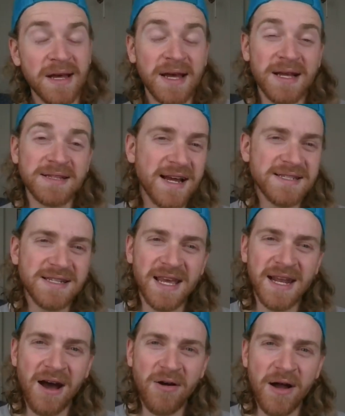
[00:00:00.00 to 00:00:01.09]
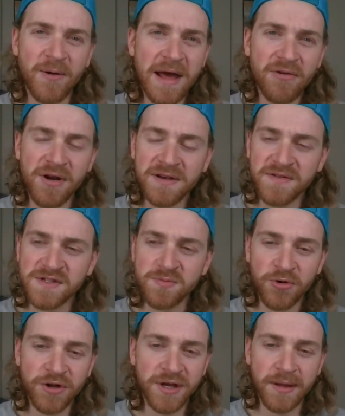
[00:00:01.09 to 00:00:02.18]
It's nice to get out. I went out running this
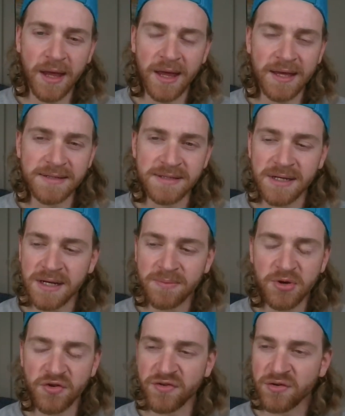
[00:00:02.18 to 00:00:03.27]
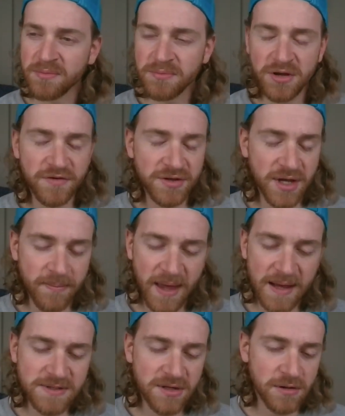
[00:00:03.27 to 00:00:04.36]
morning, and beautiful day.
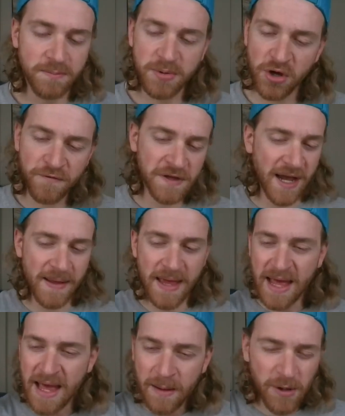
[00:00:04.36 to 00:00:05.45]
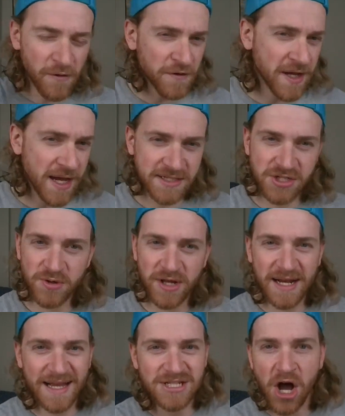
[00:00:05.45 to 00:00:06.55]
Absolutely beautiful day. Beautiful day to tune in
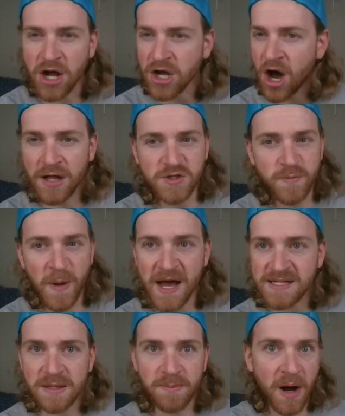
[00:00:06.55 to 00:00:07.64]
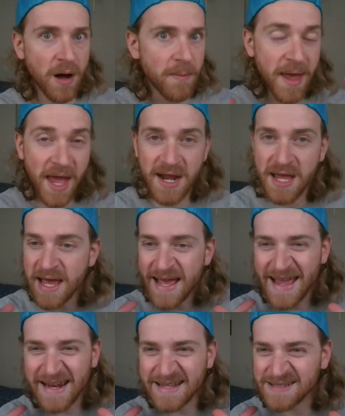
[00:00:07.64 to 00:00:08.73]
and talk college basketball. Man,
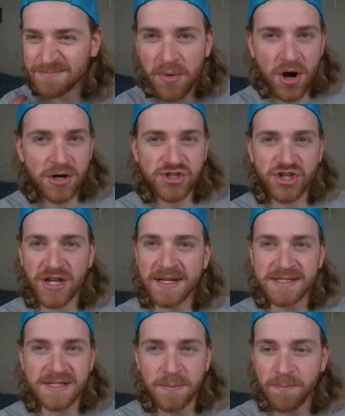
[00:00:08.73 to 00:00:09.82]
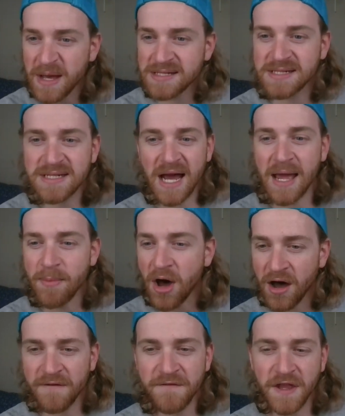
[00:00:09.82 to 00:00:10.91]
it is March. It is the best time
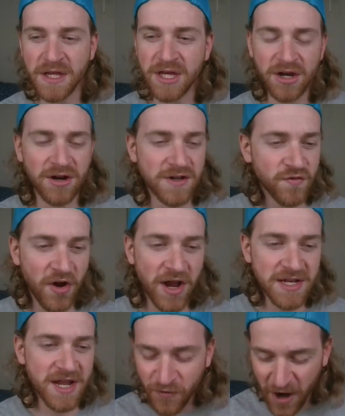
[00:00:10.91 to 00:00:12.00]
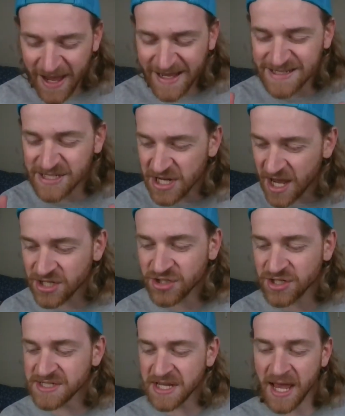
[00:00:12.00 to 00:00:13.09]
of the year, as Frank
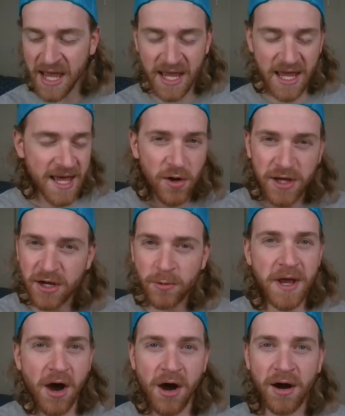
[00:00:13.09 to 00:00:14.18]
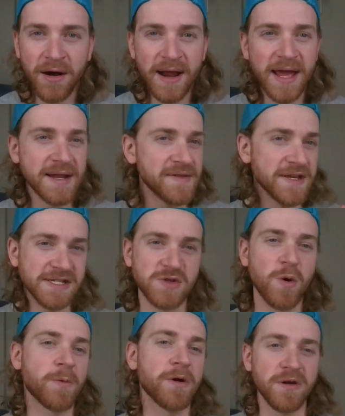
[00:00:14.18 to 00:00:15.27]
Sinatra saying. Here we are, and this is
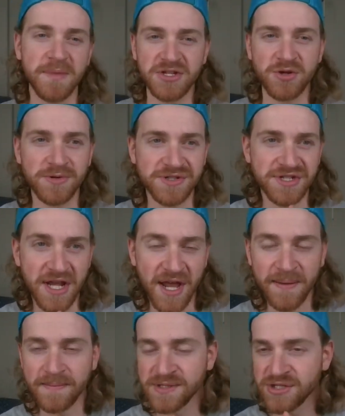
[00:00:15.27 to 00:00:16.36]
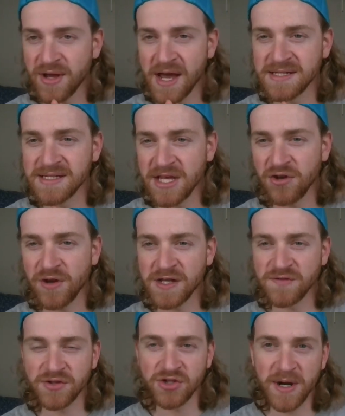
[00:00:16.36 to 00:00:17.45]
what we're going to be doing today. So, guys, thank you guys
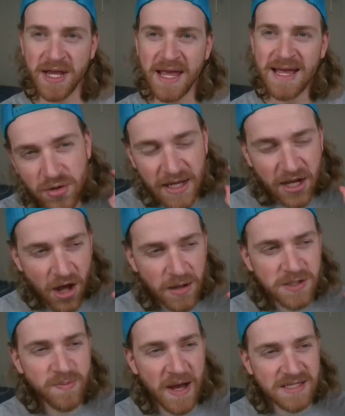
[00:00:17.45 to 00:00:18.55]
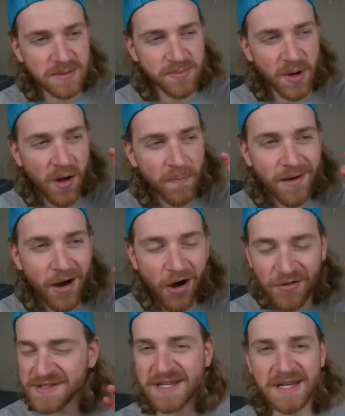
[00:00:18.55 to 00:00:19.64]
for joining. In college basketball, all
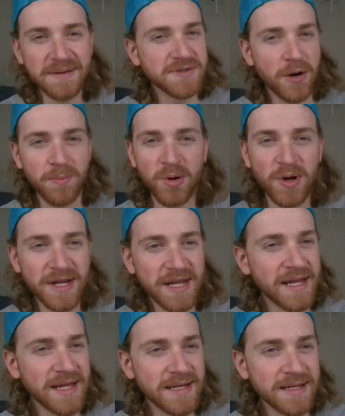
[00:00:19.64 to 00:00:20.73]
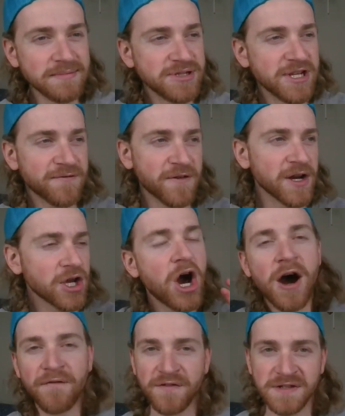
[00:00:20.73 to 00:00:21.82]
the teams are put in different
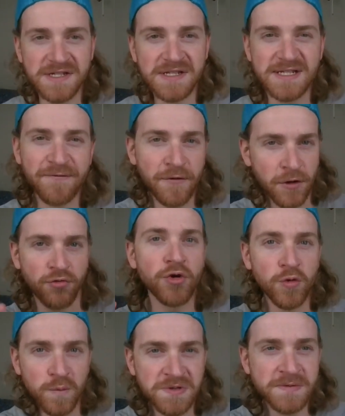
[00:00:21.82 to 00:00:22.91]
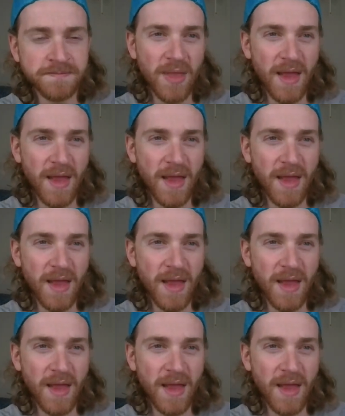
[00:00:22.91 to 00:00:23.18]
conferences, different groups.